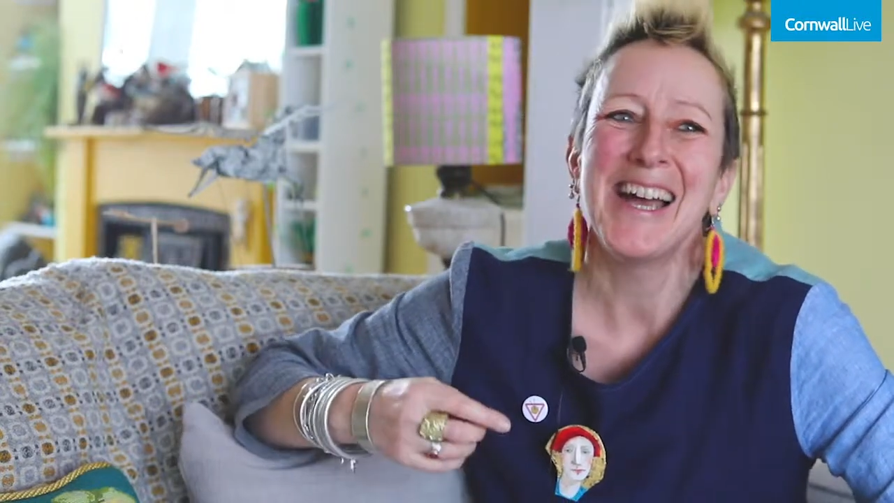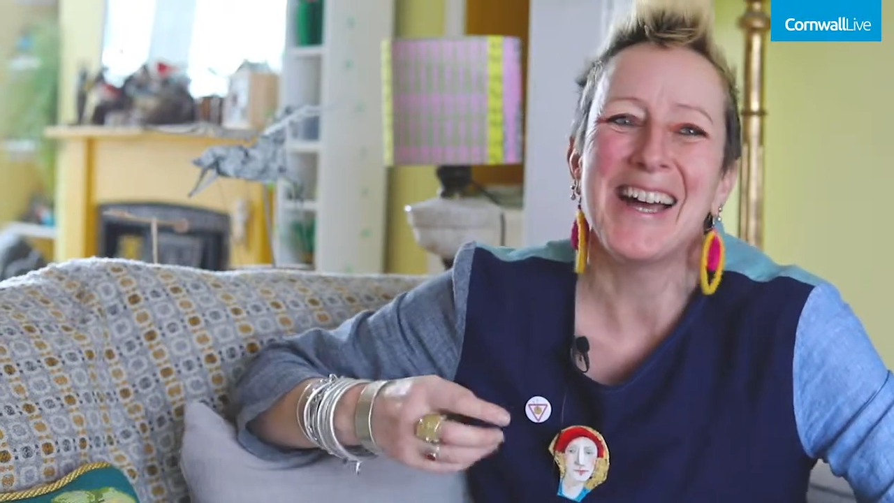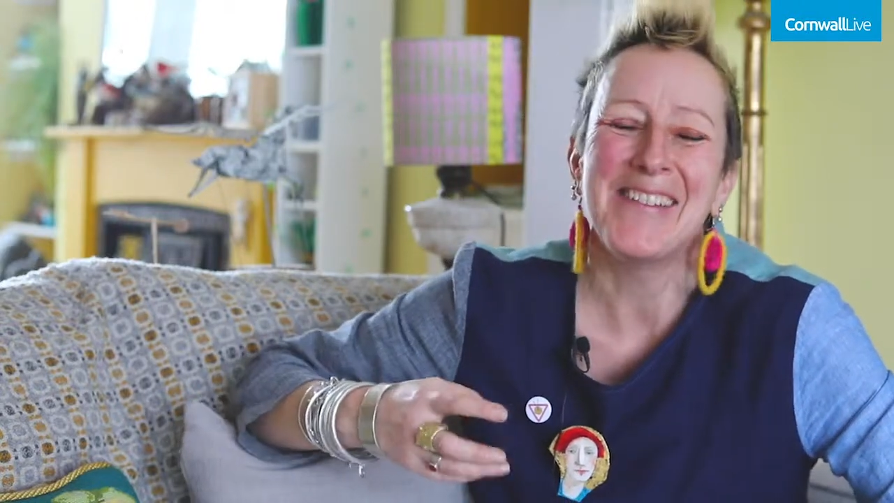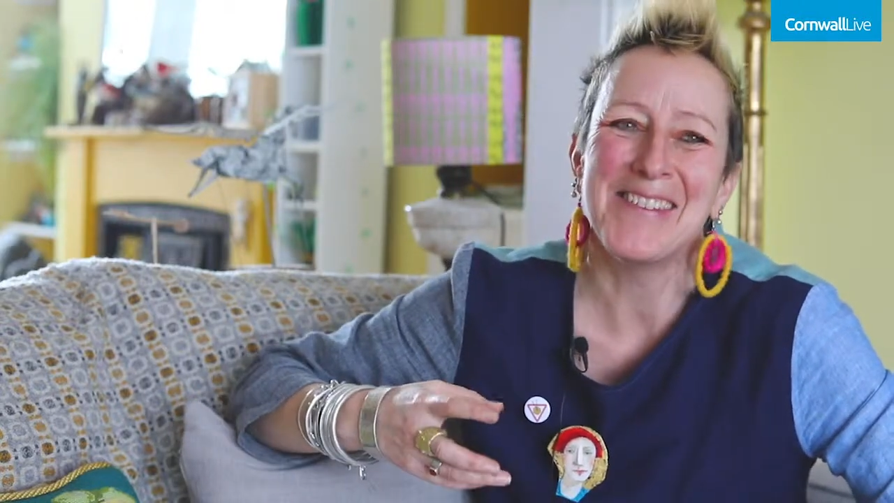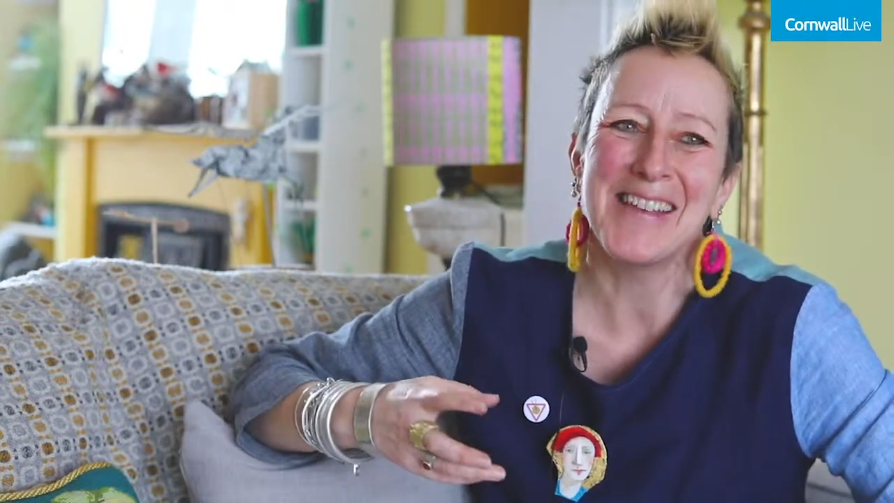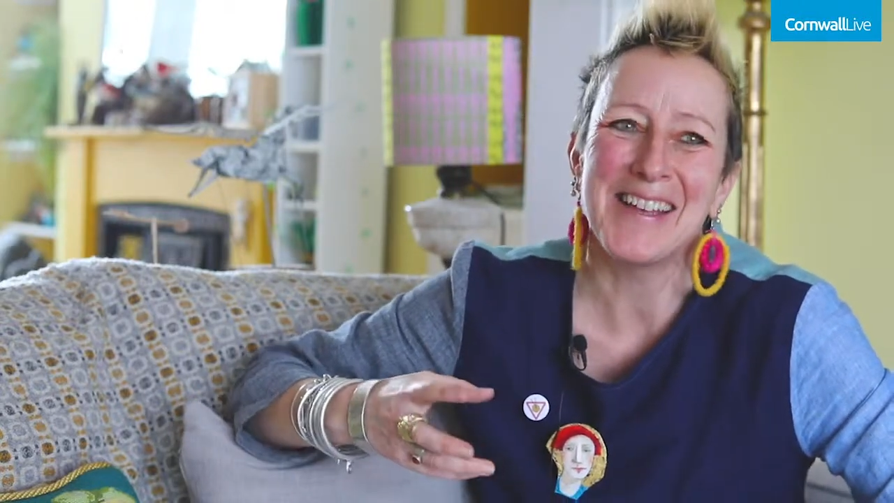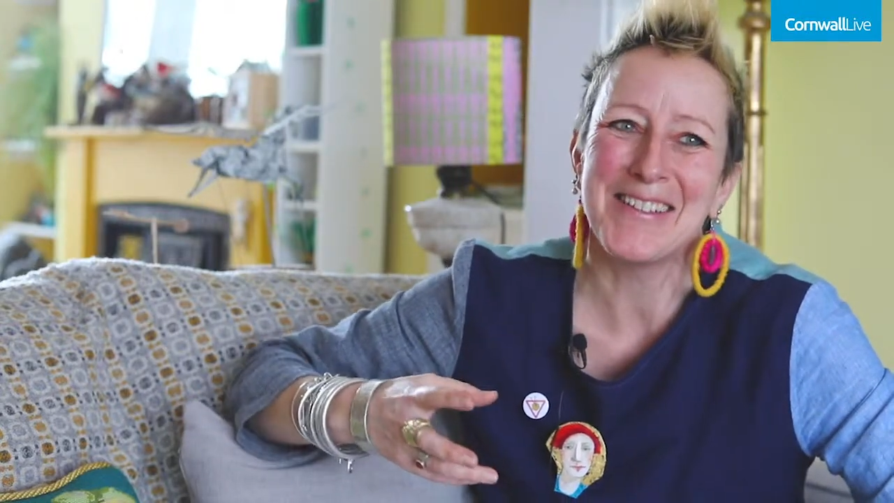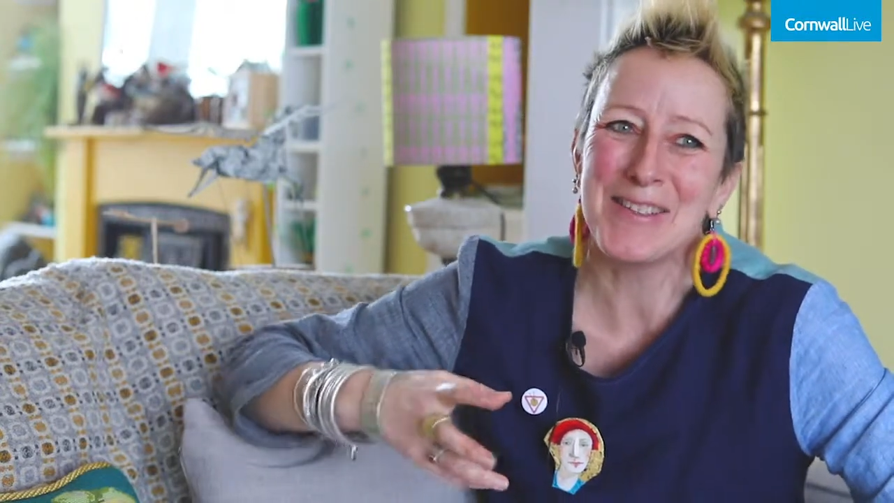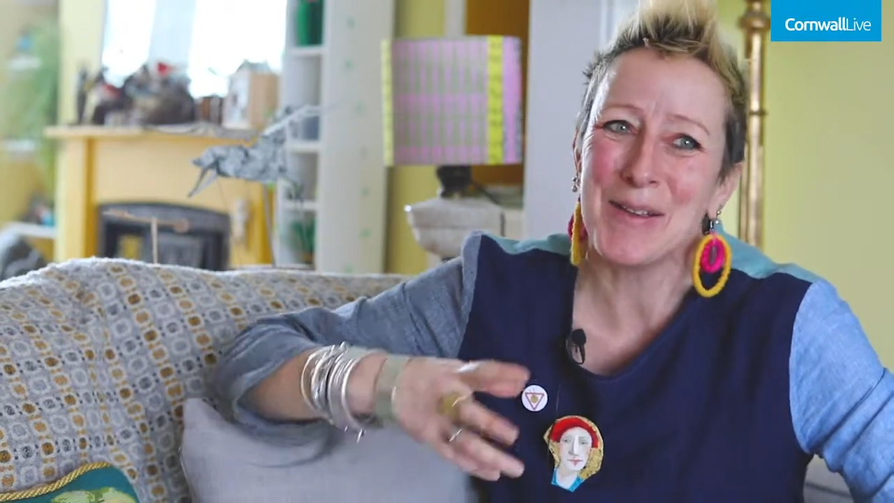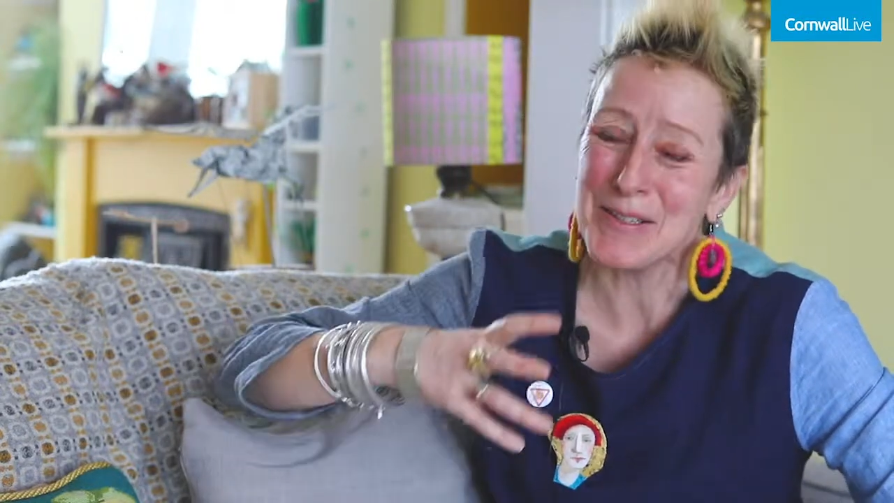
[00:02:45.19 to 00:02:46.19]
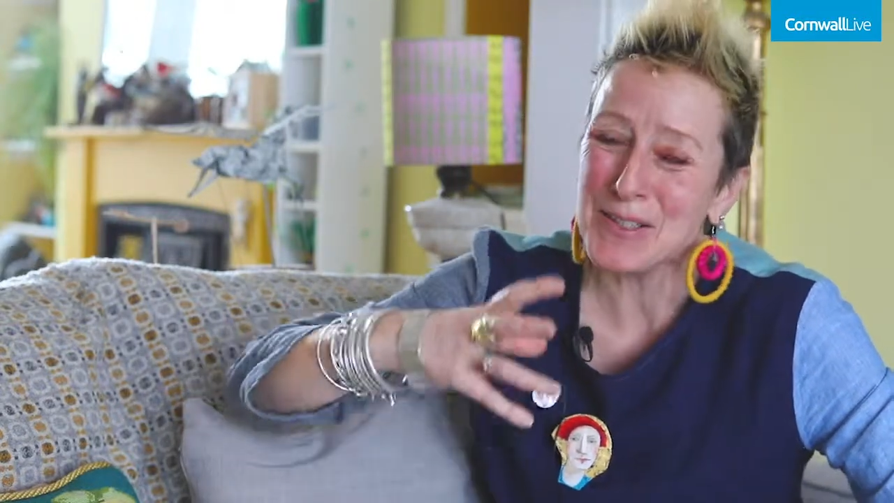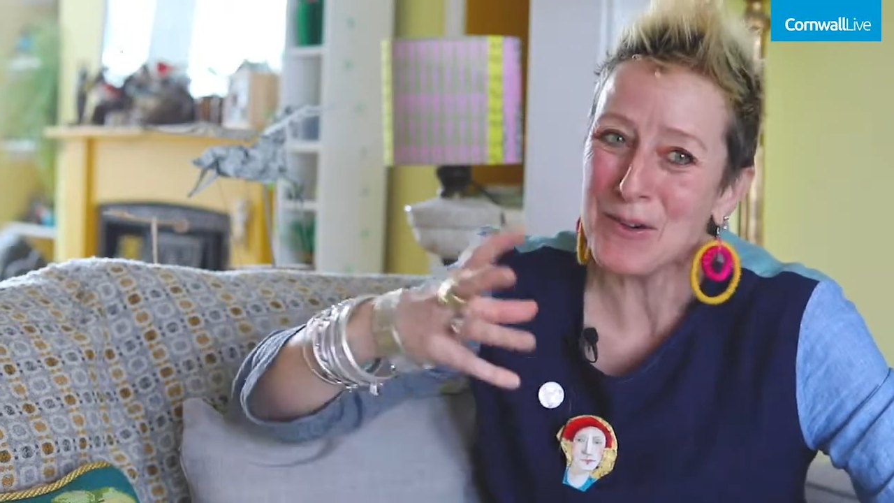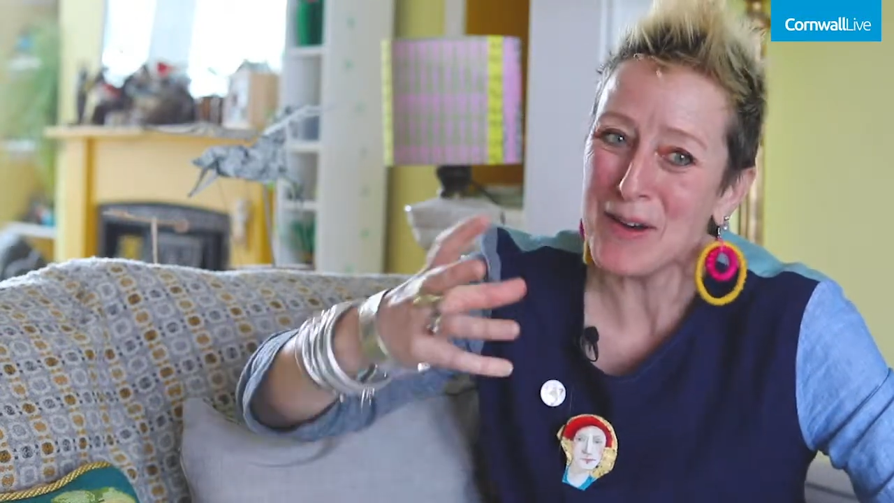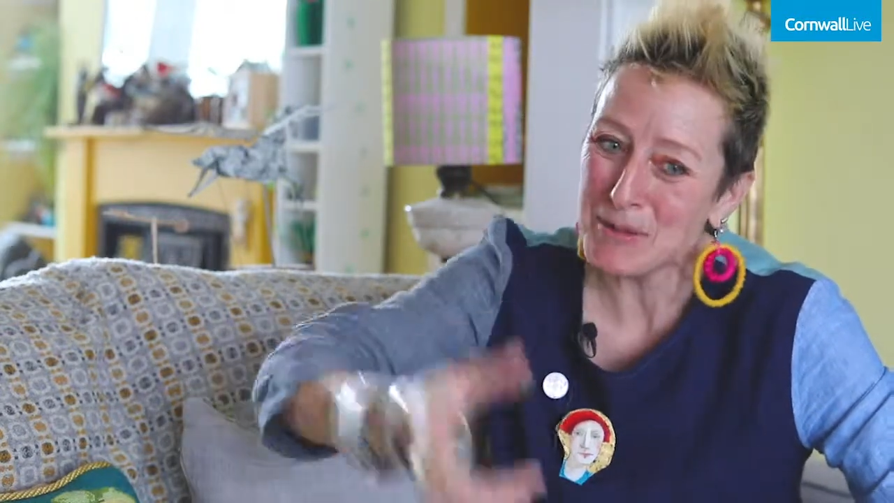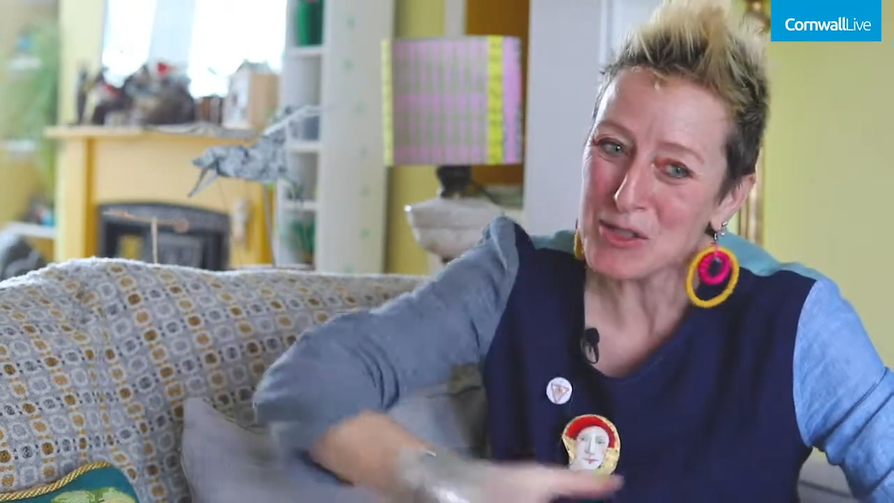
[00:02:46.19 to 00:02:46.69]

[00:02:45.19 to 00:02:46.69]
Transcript: and so we're very